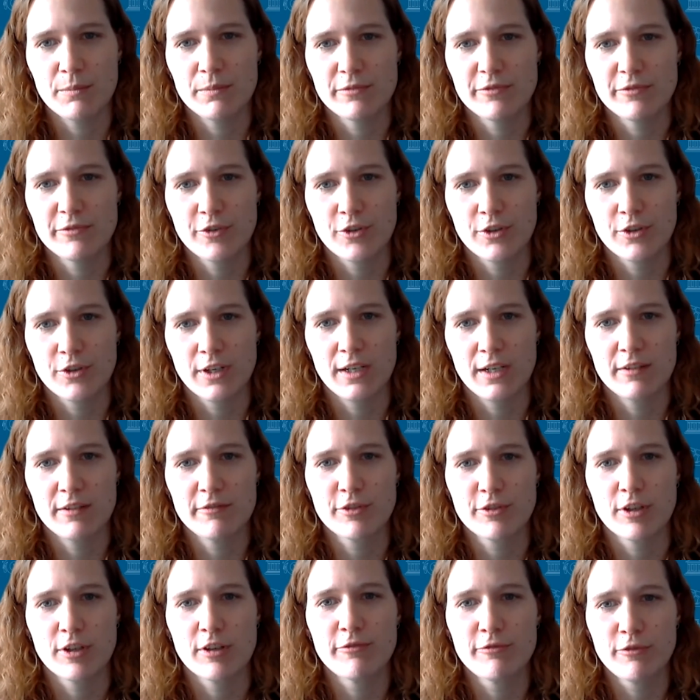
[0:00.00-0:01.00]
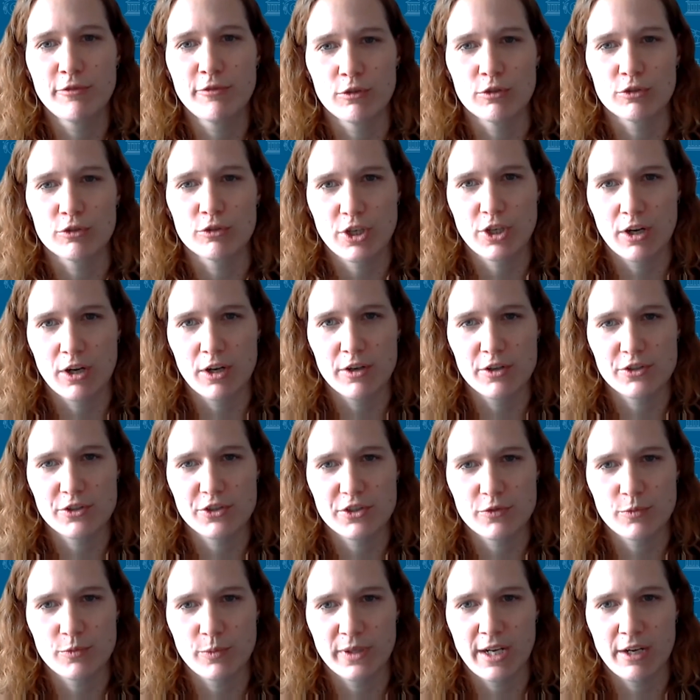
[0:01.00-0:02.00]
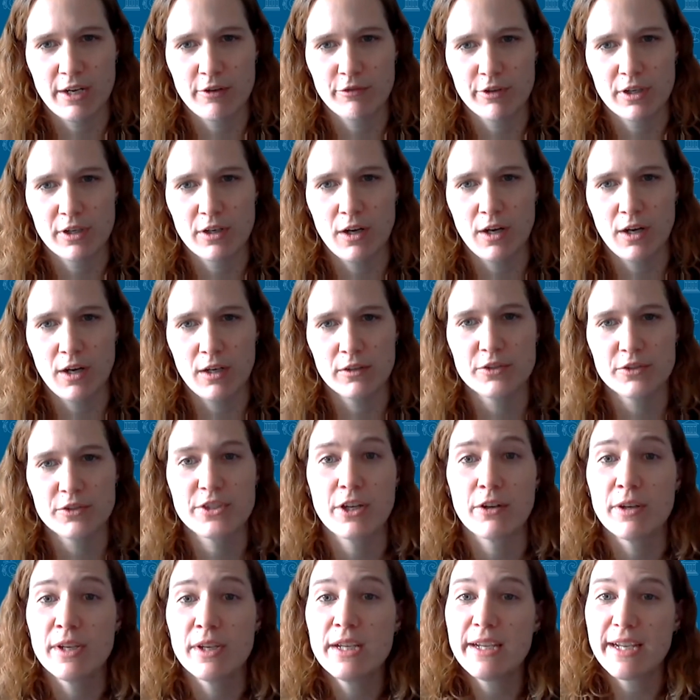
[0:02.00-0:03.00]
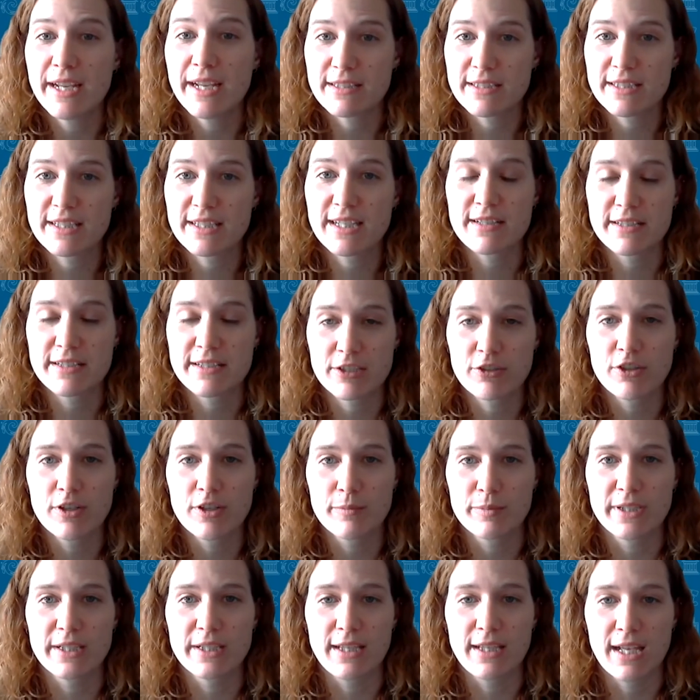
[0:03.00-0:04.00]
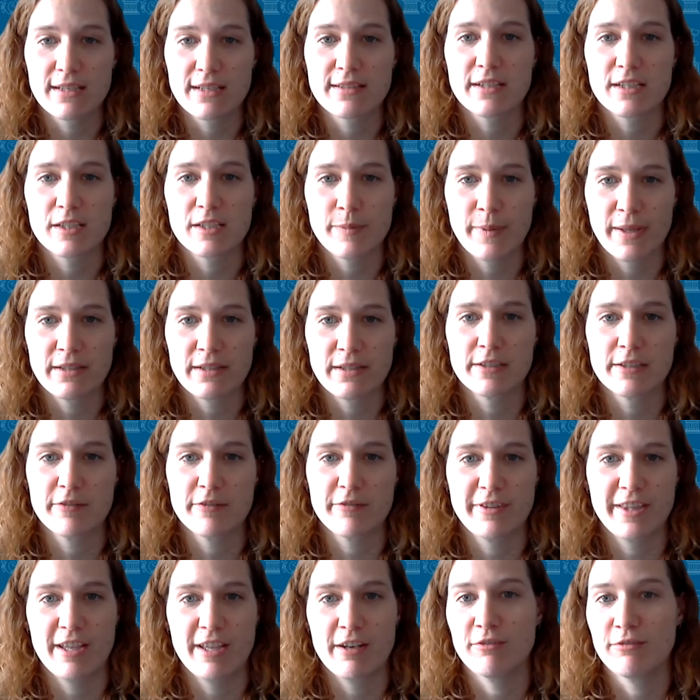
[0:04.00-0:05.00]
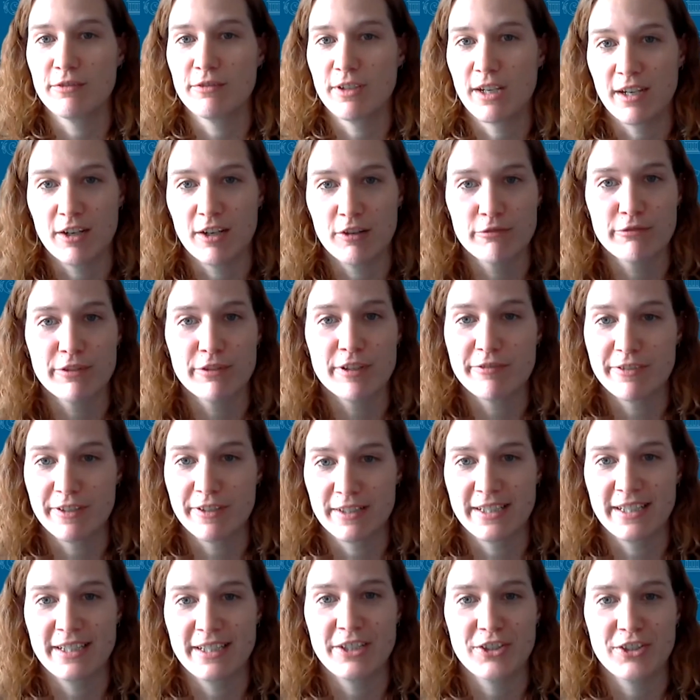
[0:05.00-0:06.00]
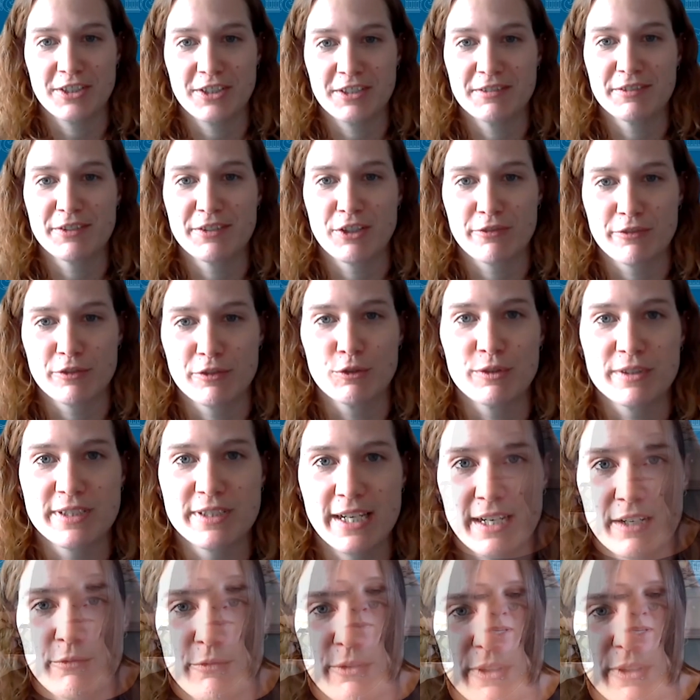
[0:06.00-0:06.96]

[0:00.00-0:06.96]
for a full charge is what I recommend. So it's considerably less expensive than refilling your fuel tank.